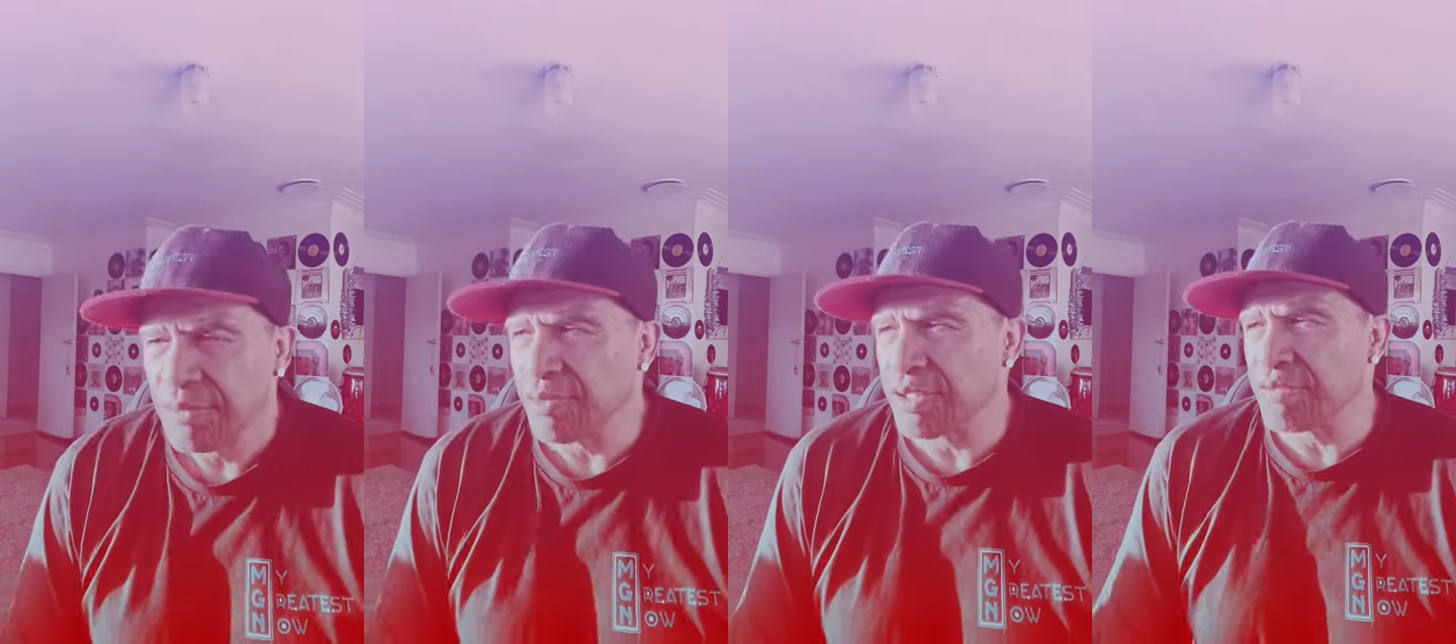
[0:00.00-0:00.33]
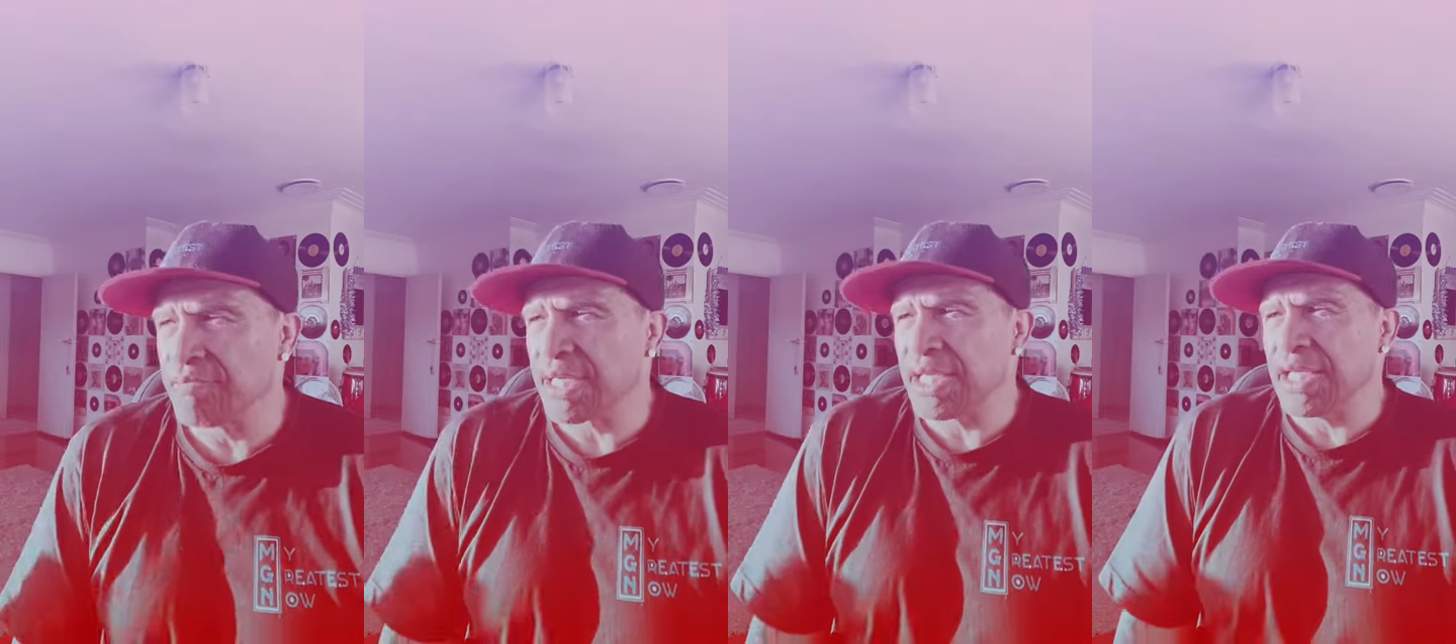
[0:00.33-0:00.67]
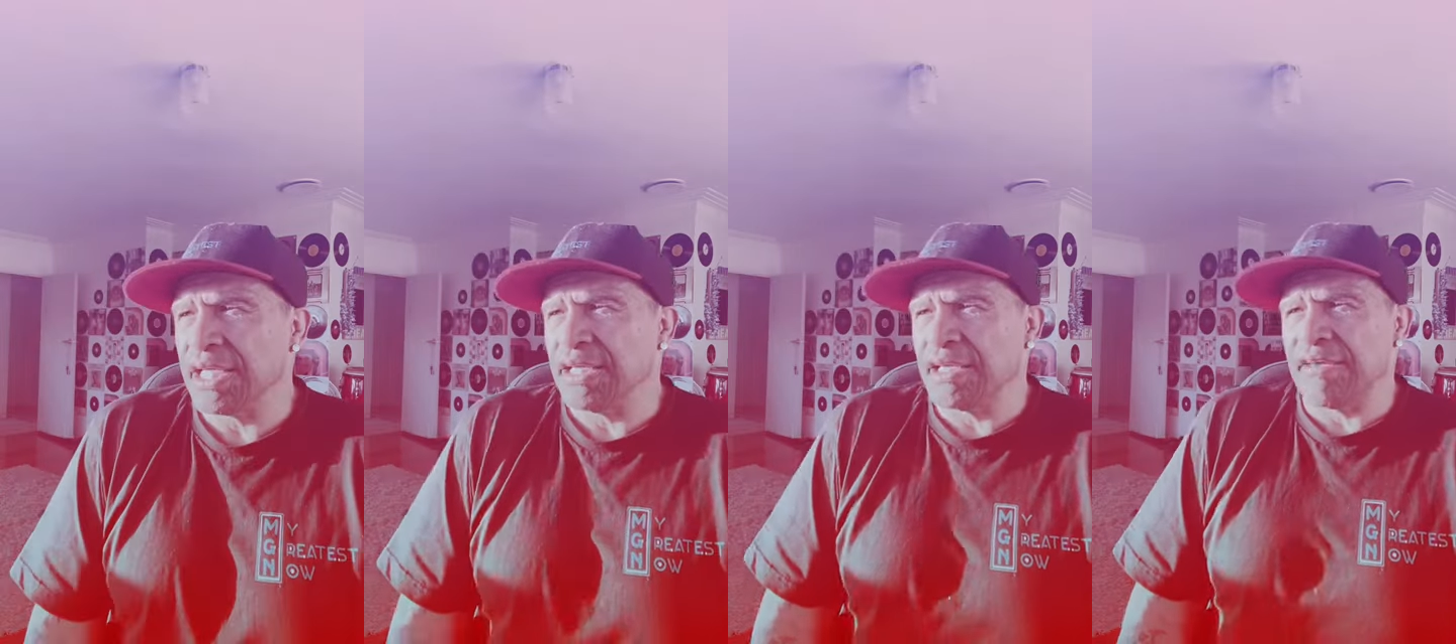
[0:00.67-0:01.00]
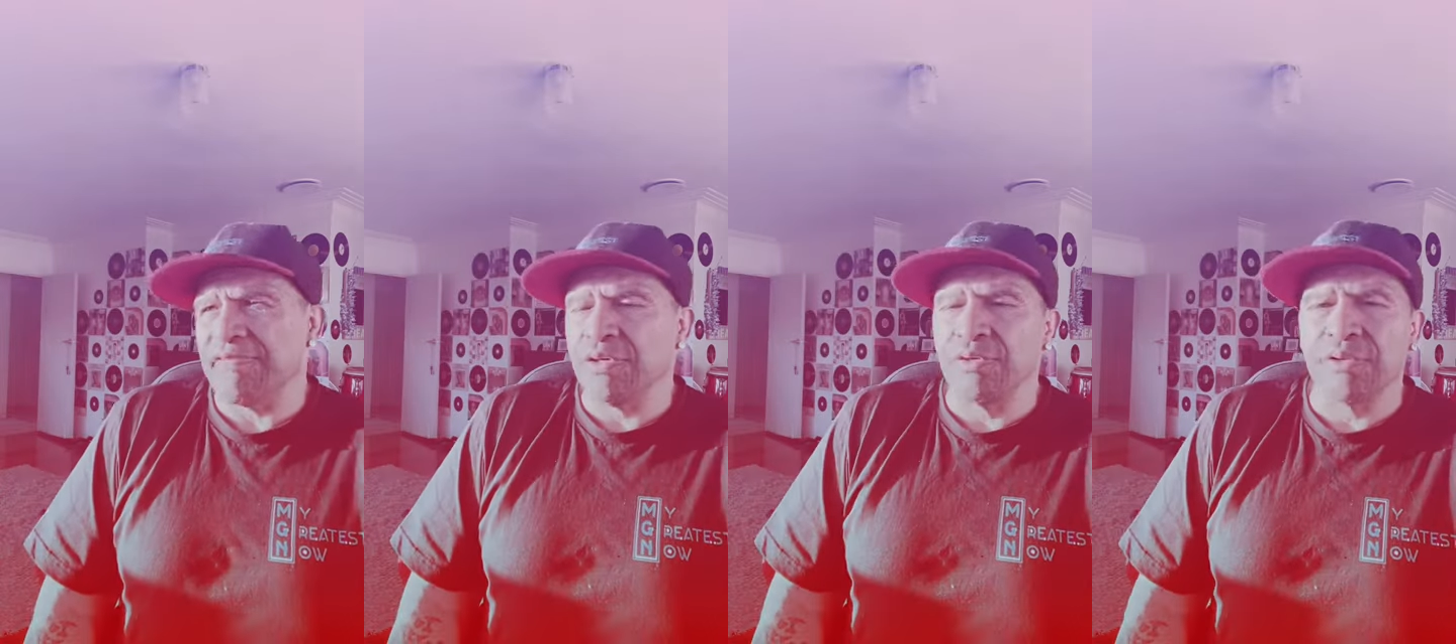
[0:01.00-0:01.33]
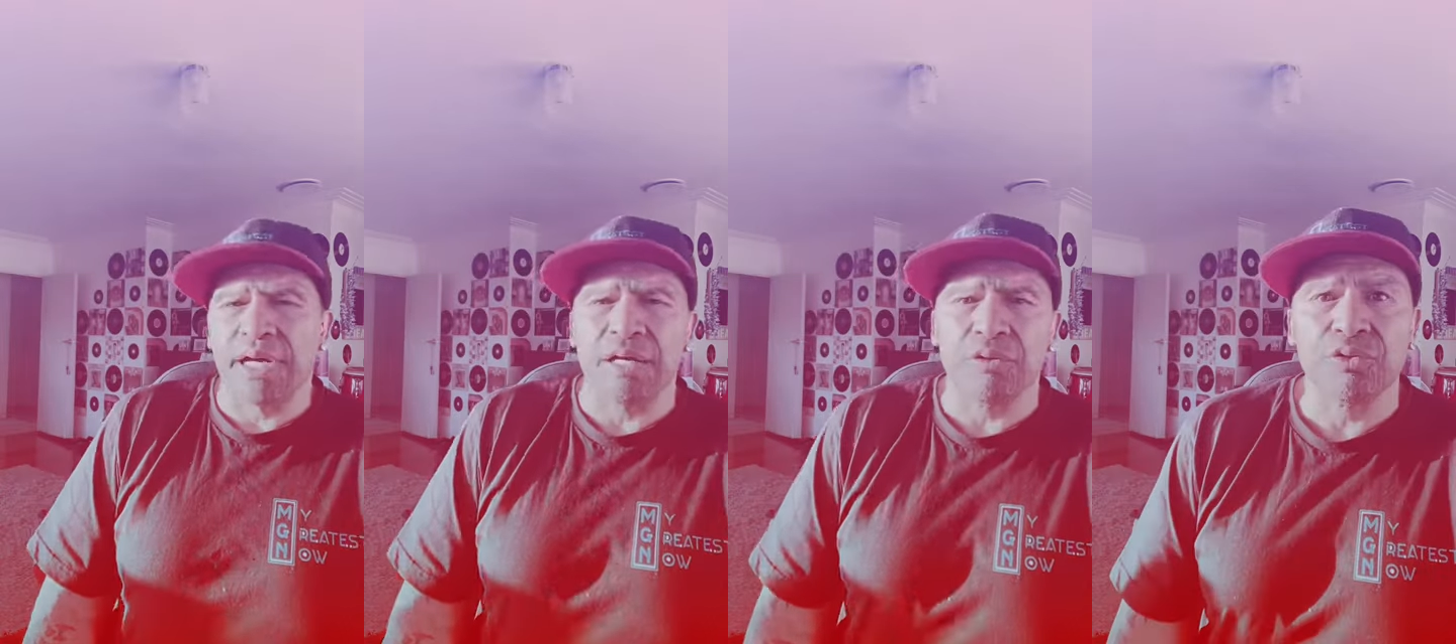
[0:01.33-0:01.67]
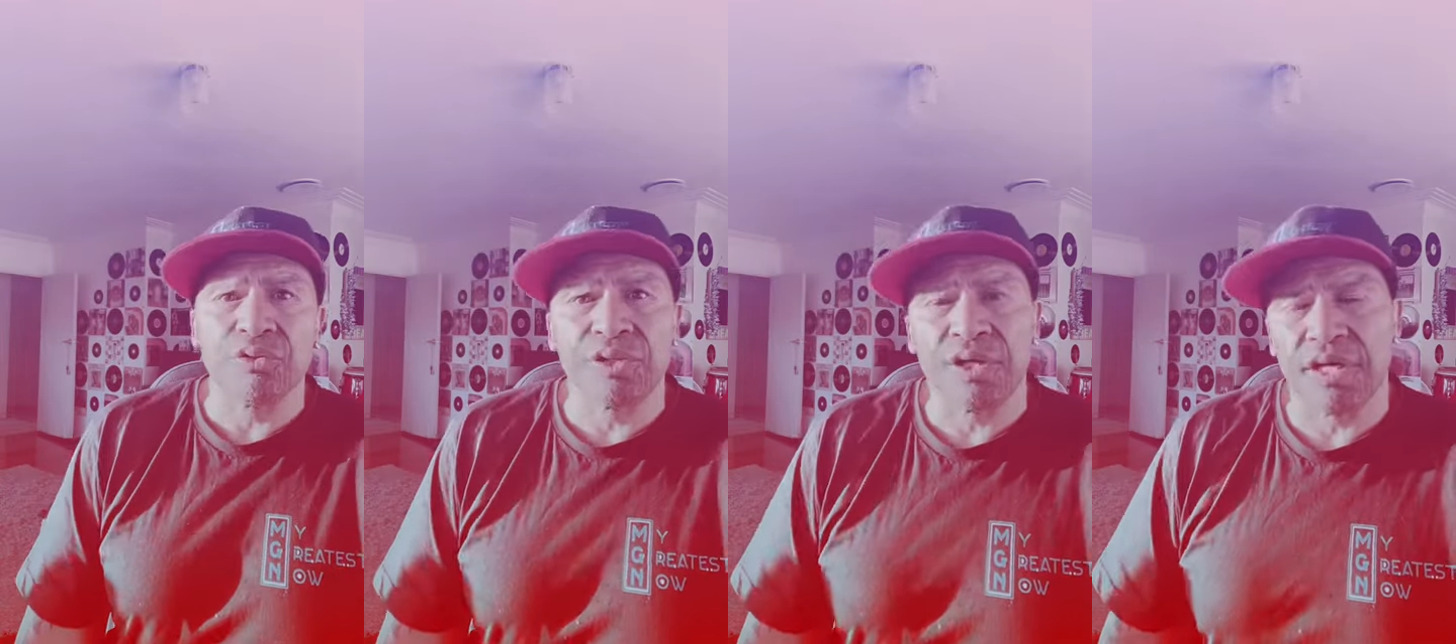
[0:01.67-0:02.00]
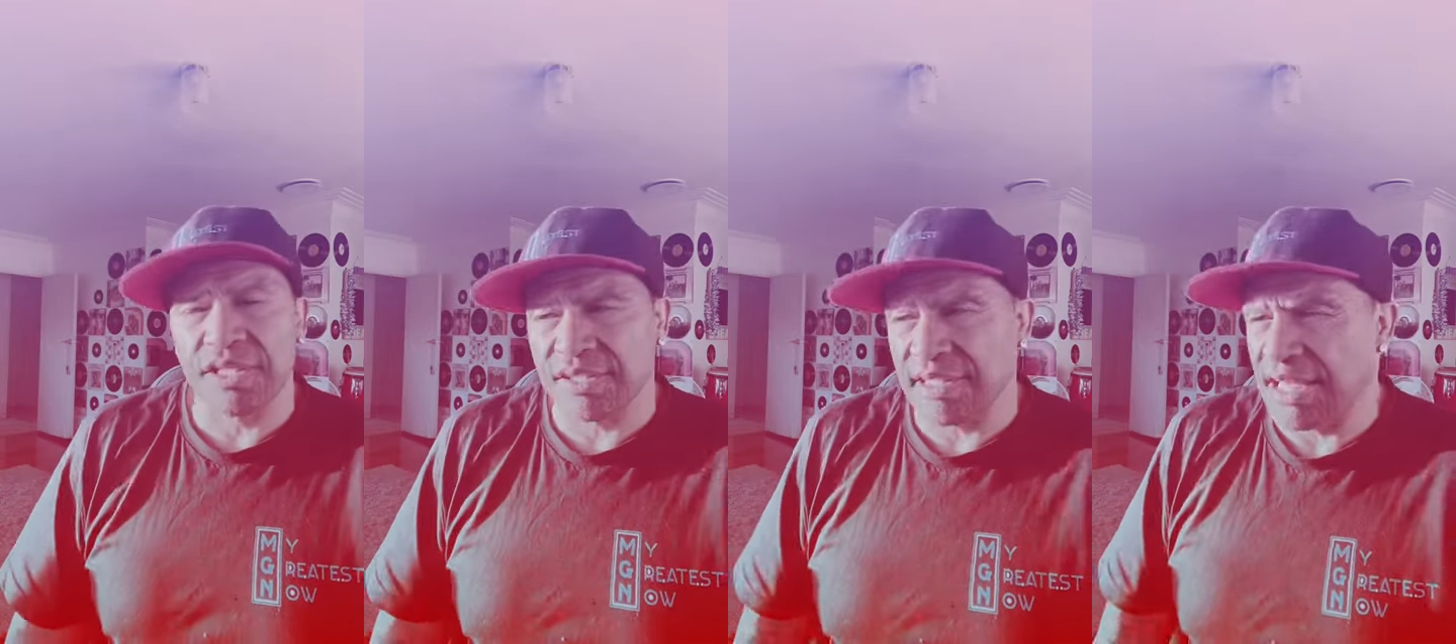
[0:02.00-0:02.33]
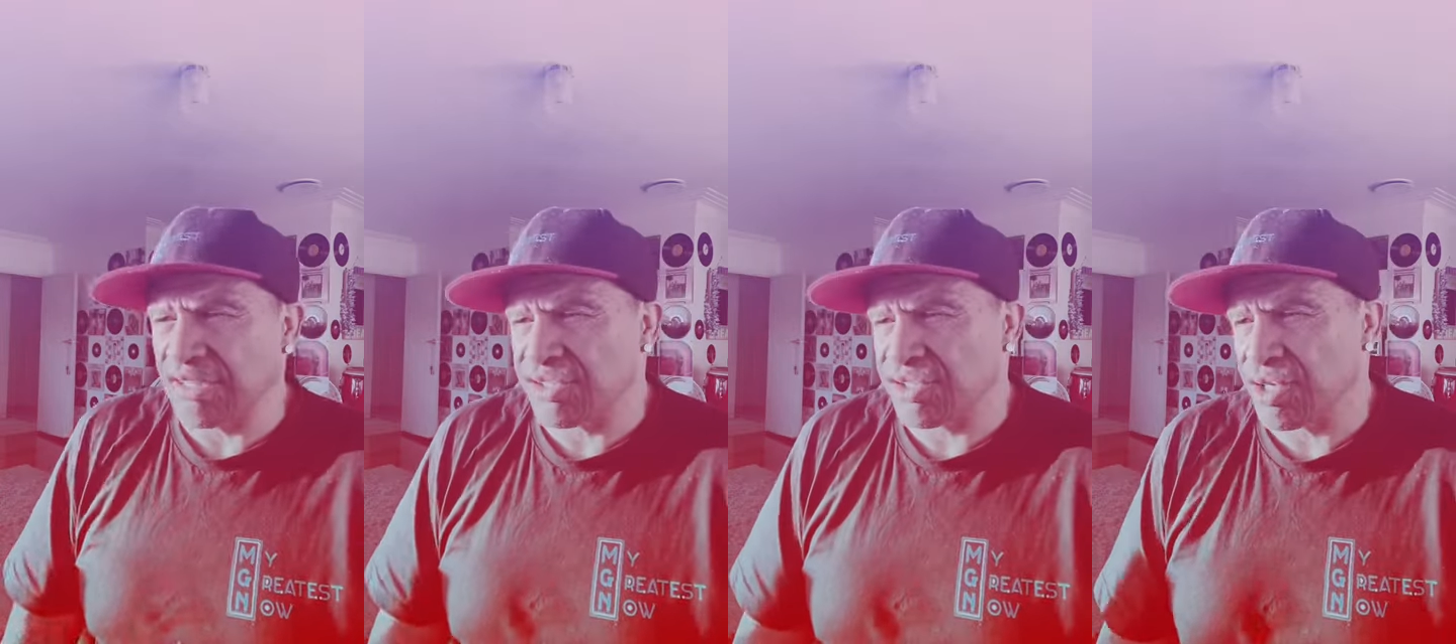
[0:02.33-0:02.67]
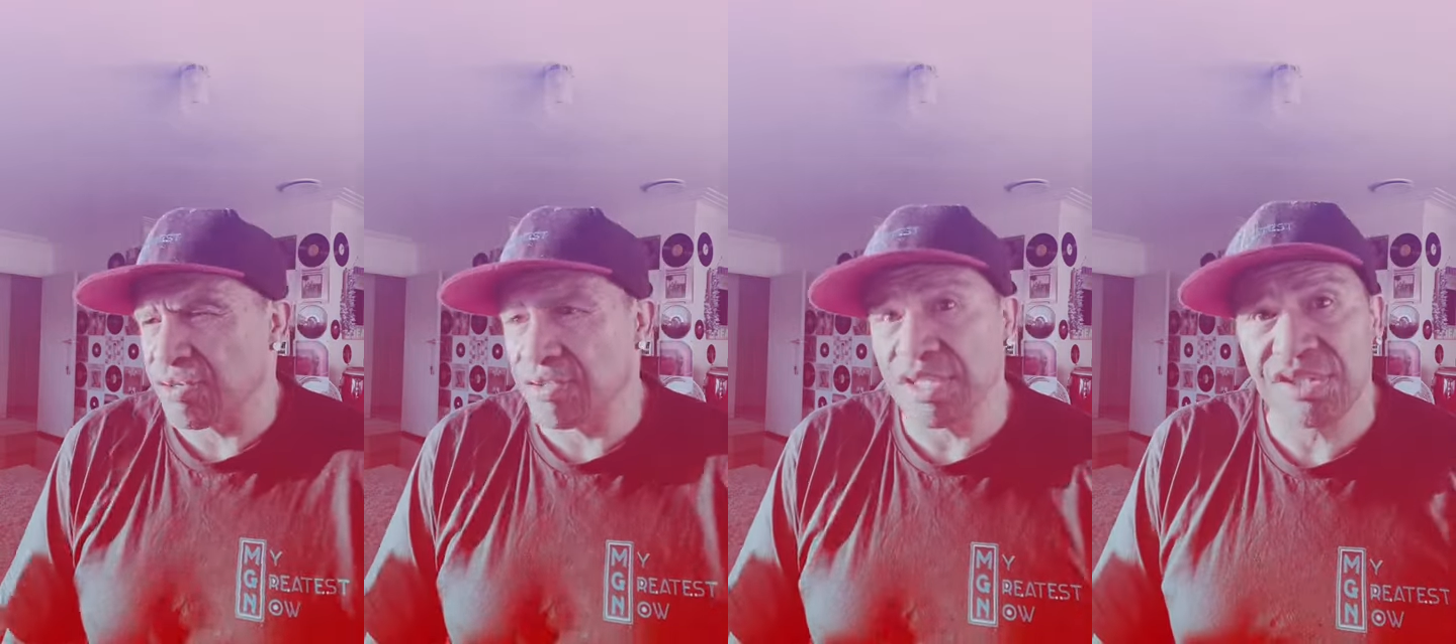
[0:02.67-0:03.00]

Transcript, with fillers: with the money if you are organized. And so, this